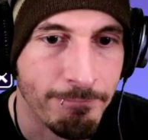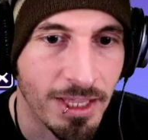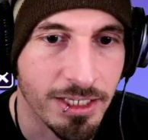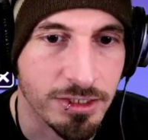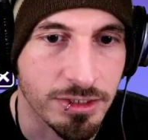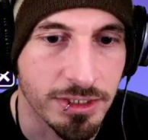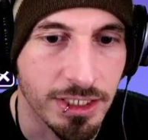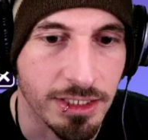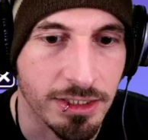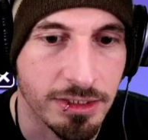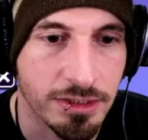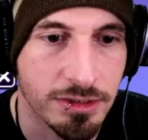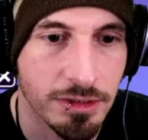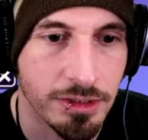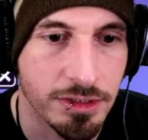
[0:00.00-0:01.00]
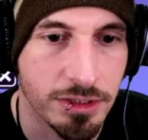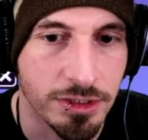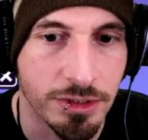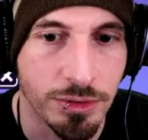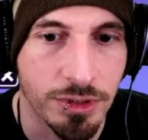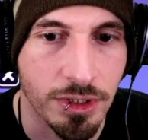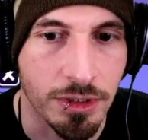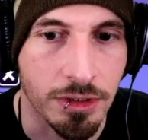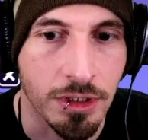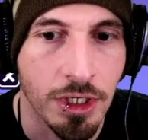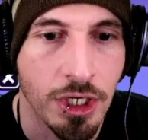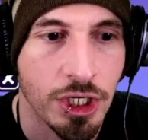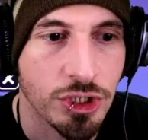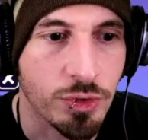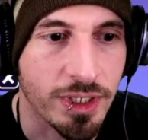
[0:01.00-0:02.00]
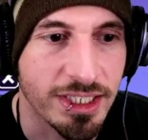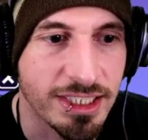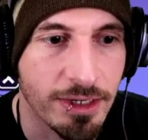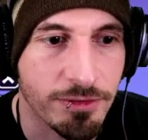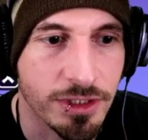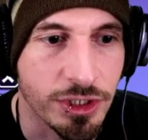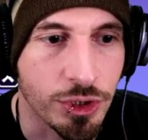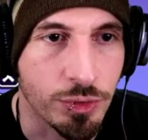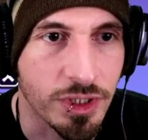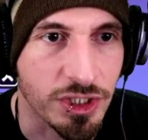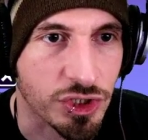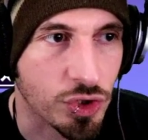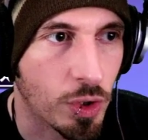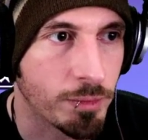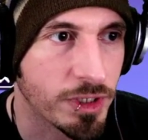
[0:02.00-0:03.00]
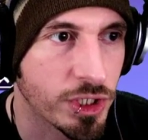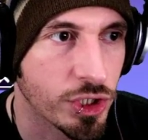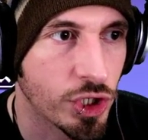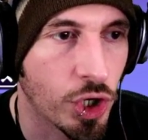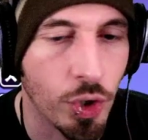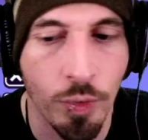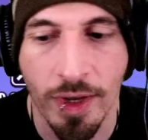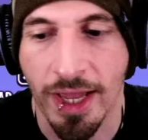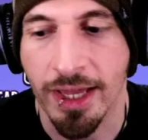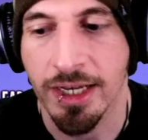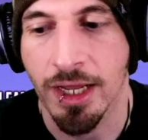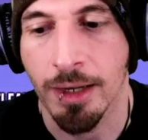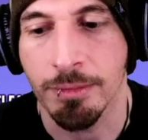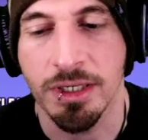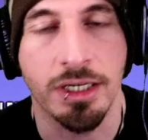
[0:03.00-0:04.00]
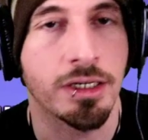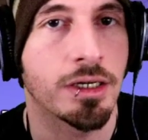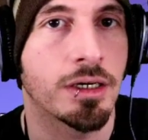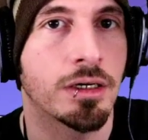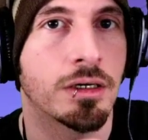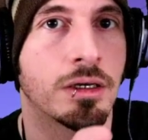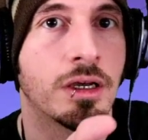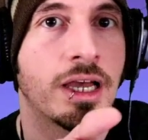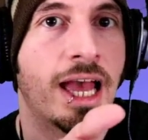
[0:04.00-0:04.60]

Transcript: Actually, yeah, let's just use her. So I can definitely do this. So I'm gonna go and I'm gonna